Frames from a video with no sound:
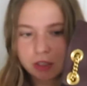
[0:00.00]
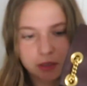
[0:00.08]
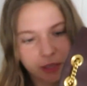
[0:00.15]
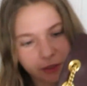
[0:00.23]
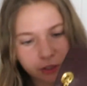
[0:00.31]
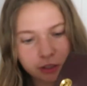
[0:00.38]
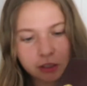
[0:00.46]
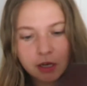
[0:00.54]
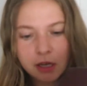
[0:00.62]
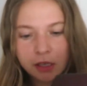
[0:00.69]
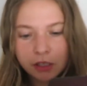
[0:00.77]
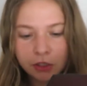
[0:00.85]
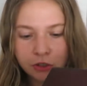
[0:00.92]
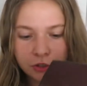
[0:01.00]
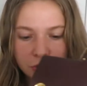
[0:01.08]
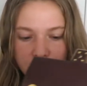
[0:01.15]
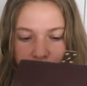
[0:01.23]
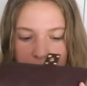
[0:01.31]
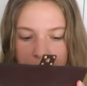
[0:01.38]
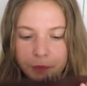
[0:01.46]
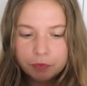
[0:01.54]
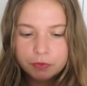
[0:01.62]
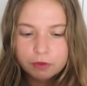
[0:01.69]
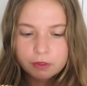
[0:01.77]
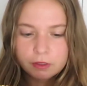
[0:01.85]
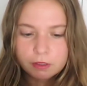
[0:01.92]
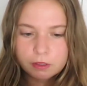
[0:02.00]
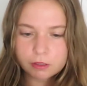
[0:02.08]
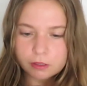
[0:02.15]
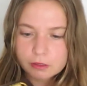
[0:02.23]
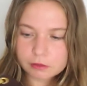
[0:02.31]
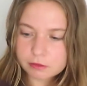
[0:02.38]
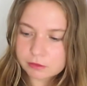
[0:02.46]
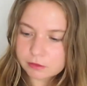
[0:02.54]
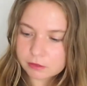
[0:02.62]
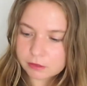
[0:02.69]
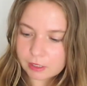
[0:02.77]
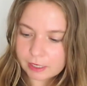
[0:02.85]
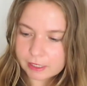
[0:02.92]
the leather. So I